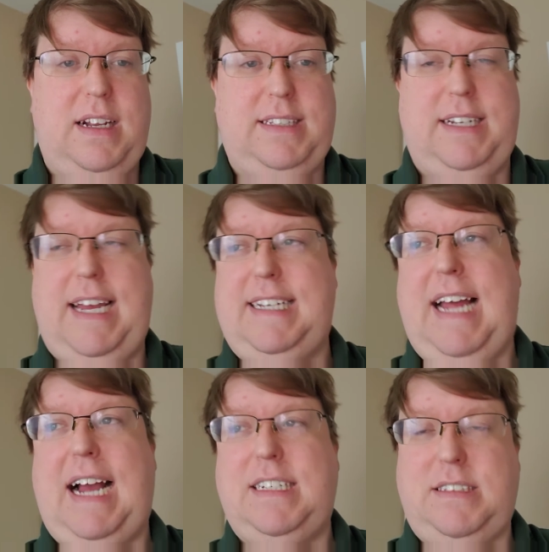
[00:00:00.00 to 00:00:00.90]
and I said, Hey,
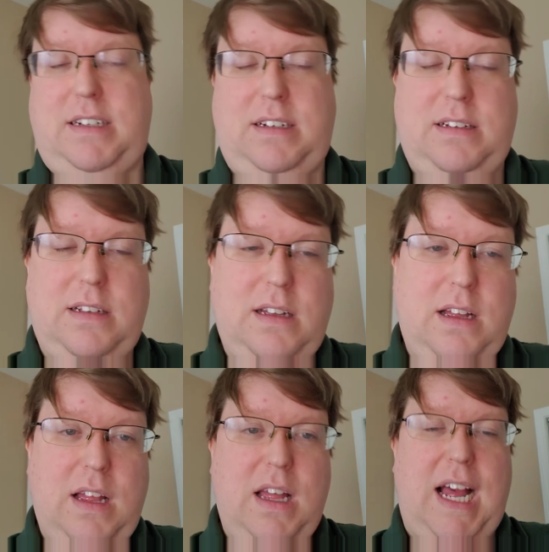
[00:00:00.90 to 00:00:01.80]
doctor,
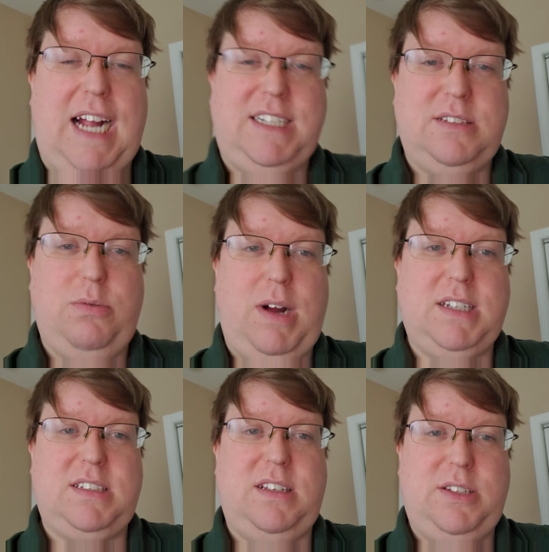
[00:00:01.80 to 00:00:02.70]
I just
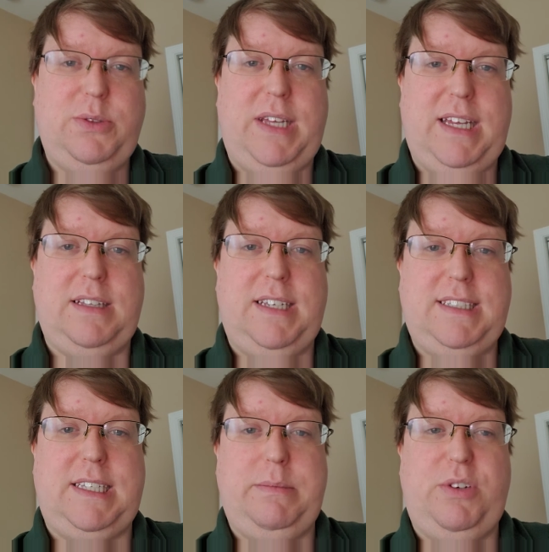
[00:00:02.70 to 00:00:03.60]
watched the new hit
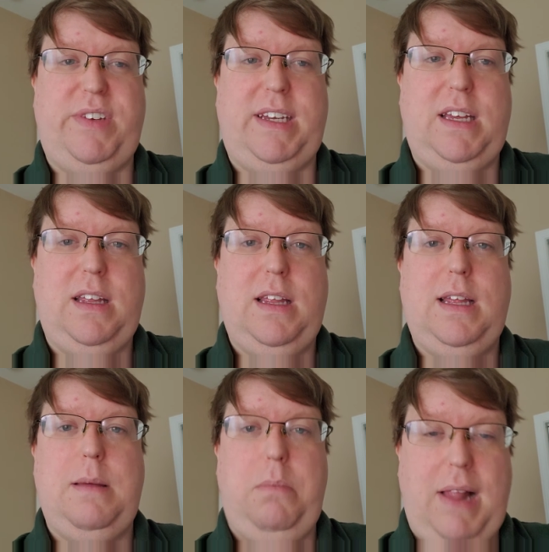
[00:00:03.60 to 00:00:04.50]
DC movie
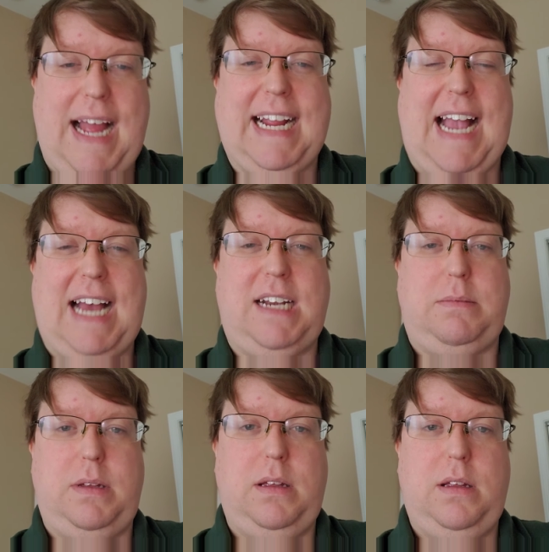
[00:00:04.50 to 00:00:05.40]
Black
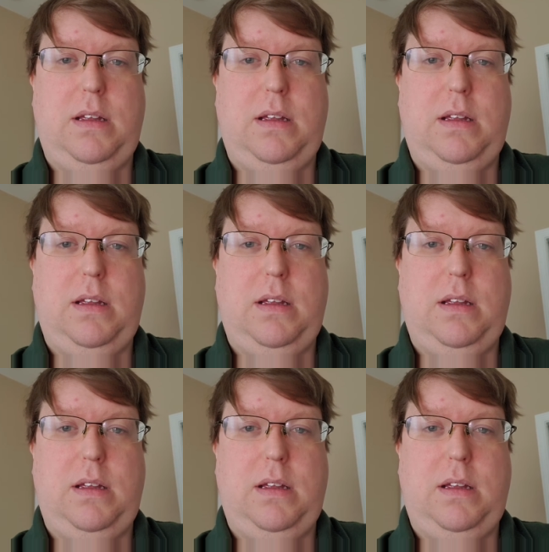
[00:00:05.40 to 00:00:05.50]
Adam.